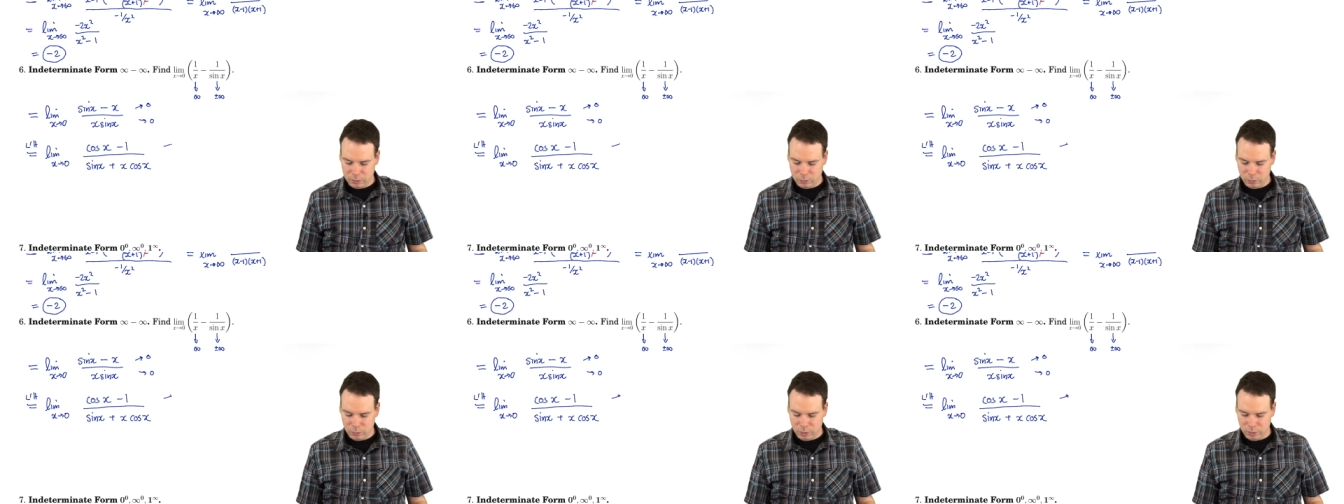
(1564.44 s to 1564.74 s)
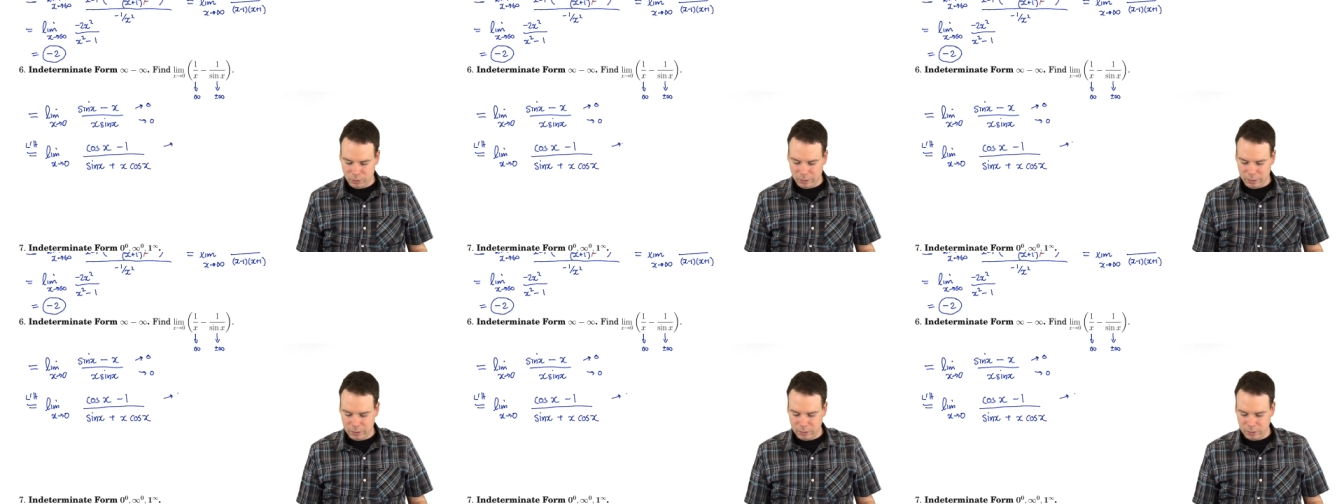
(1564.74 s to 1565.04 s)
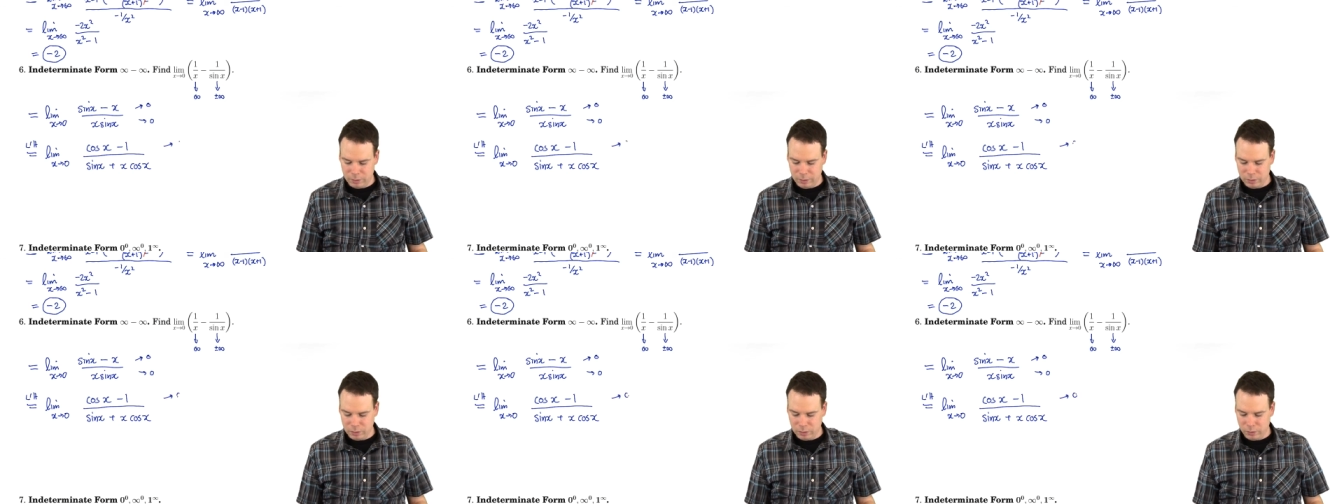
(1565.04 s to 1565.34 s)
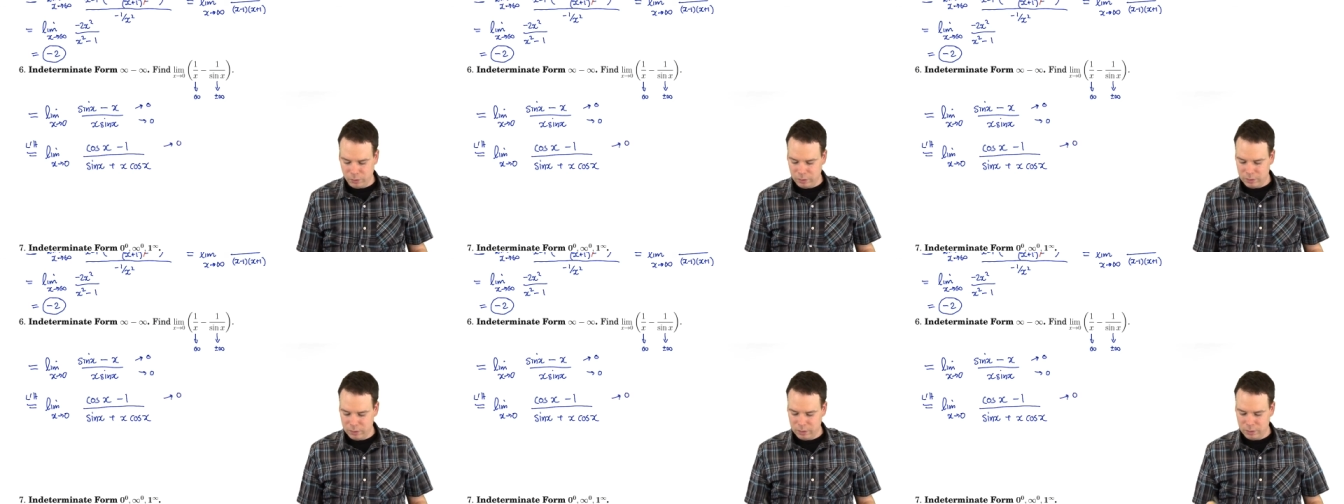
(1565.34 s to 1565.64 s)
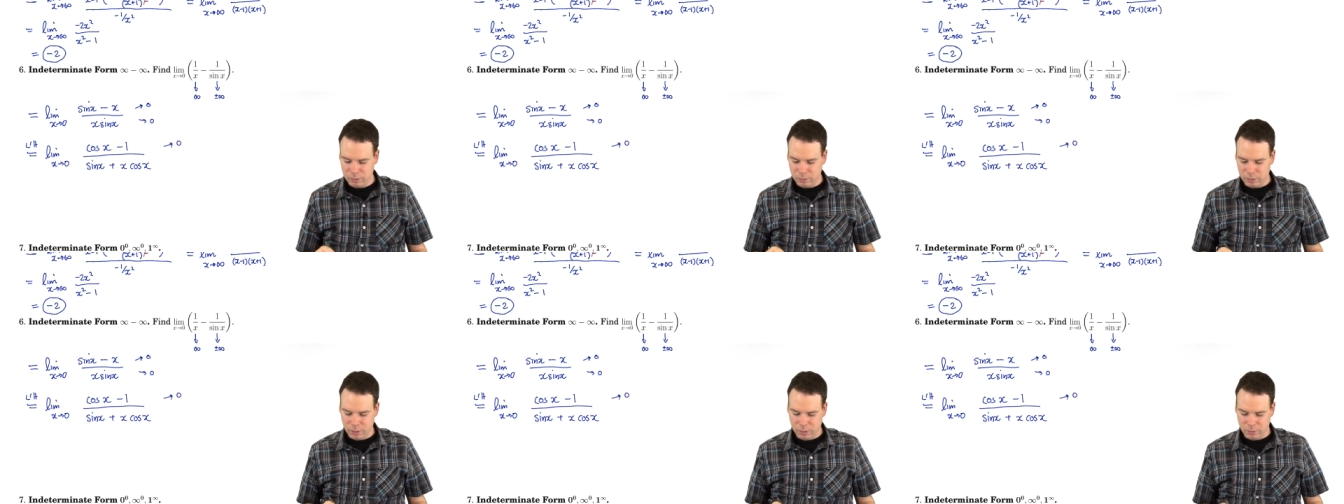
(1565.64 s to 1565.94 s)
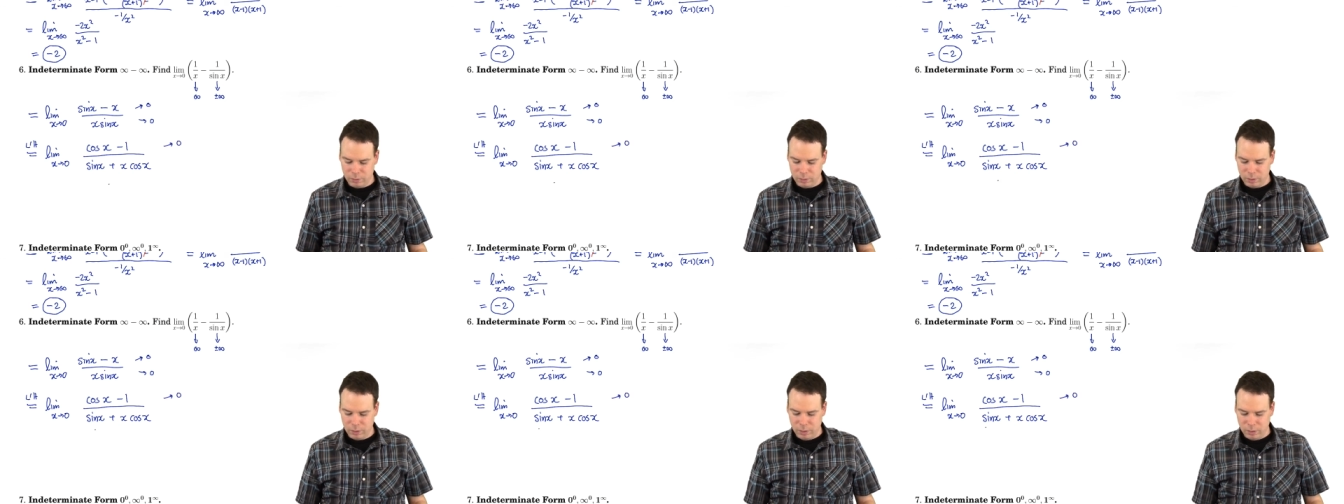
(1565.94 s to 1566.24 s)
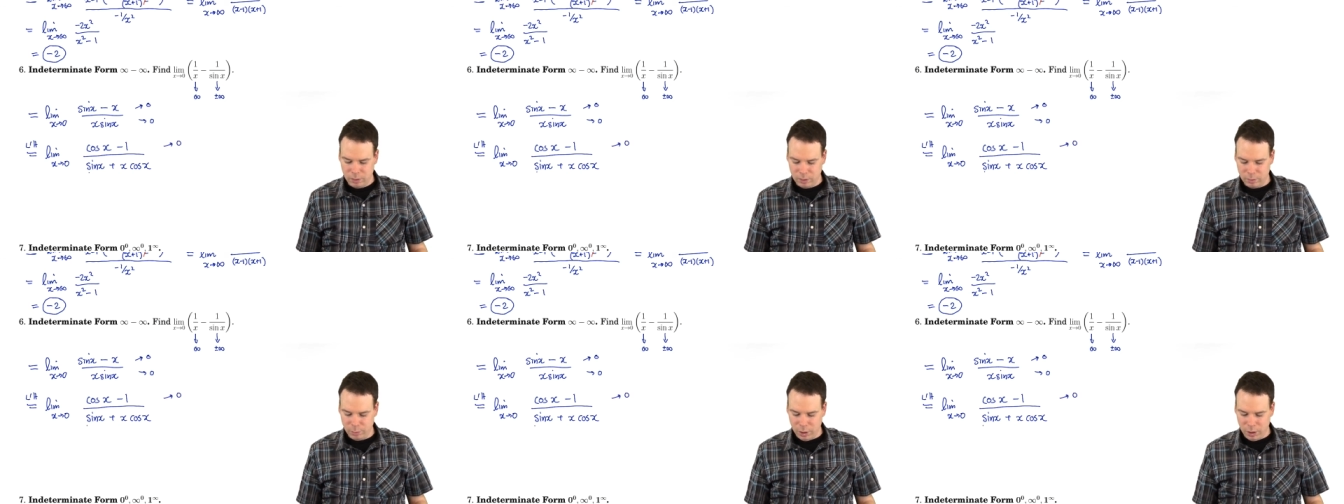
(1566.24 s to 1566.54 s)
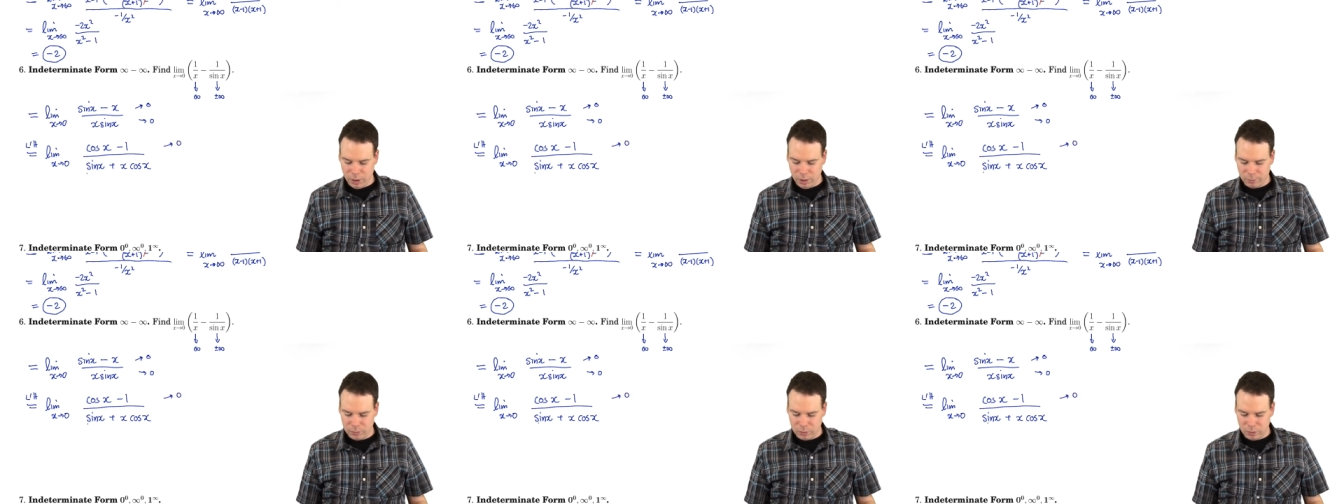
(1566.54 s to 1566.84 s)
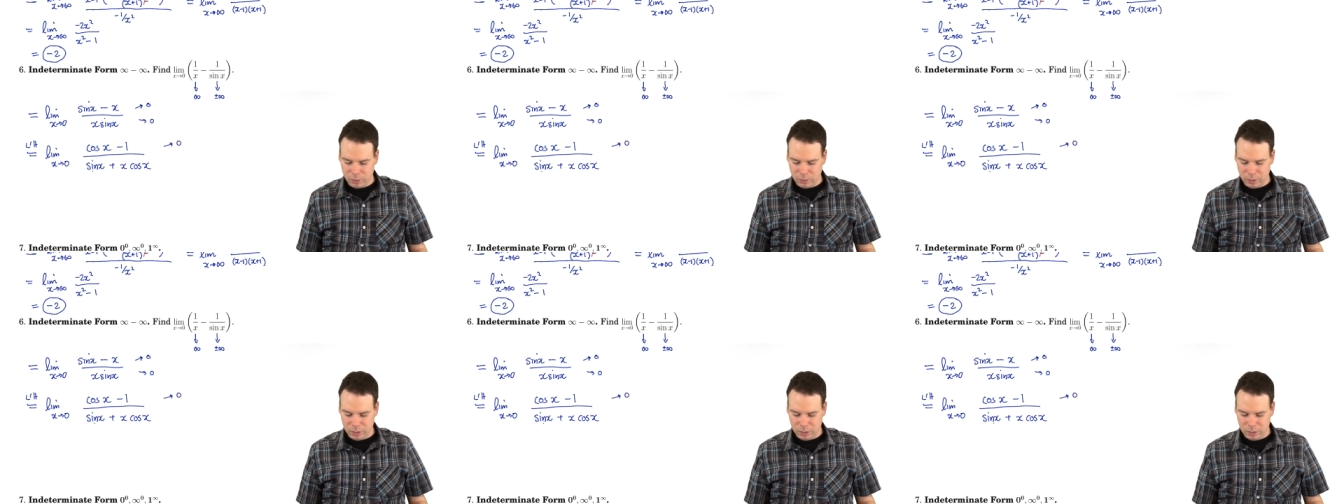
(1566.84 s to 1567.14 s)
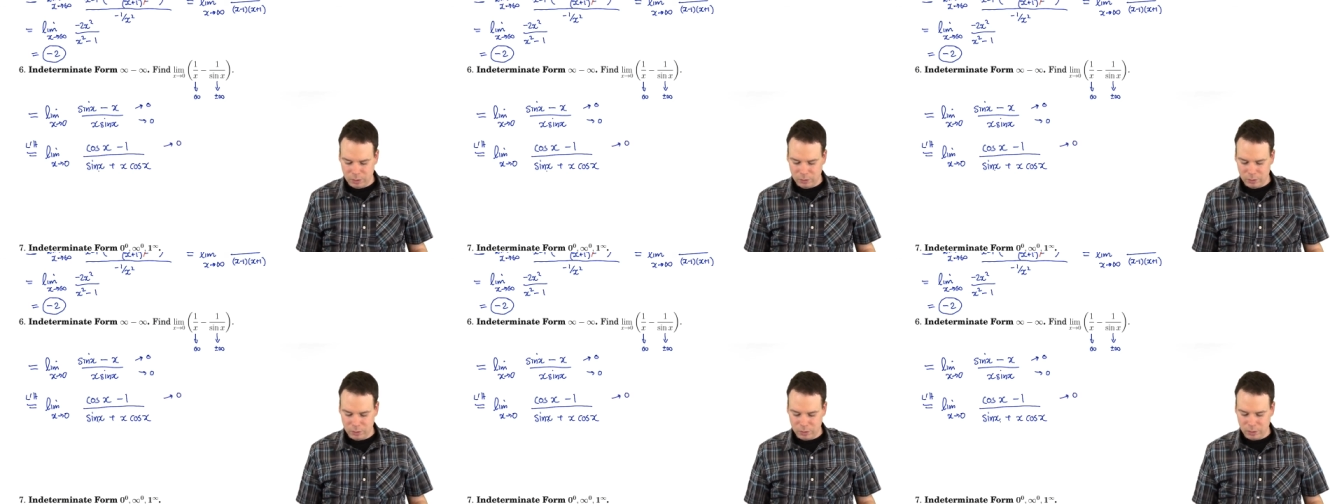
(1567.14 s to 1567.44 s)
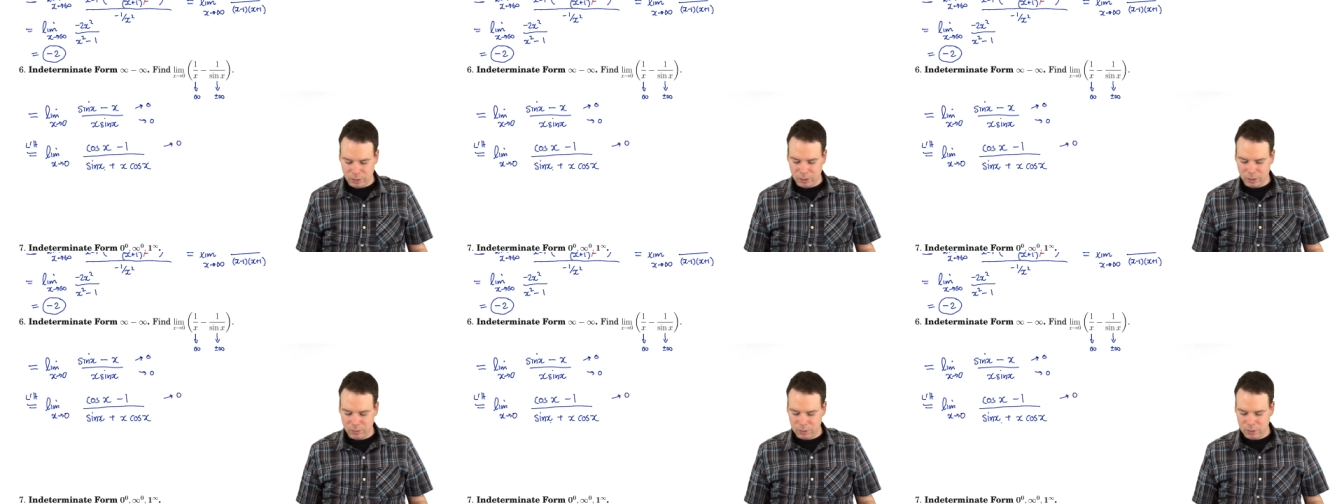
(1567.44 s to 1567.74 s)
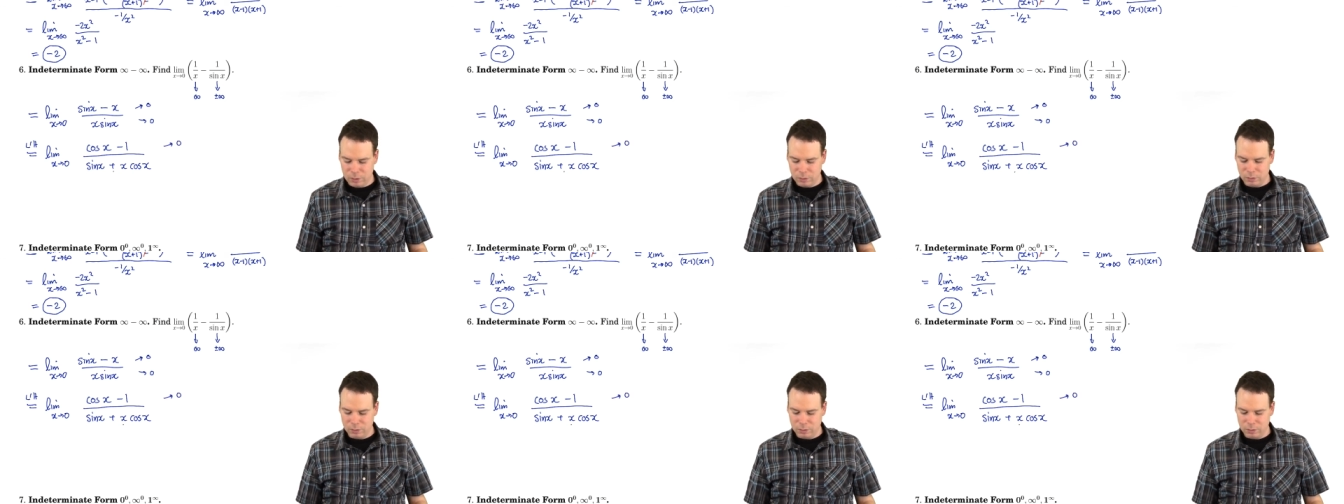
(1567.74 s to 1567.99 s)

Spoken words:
1. Okay, so that's going to 0. The bottom's going to sine of 0,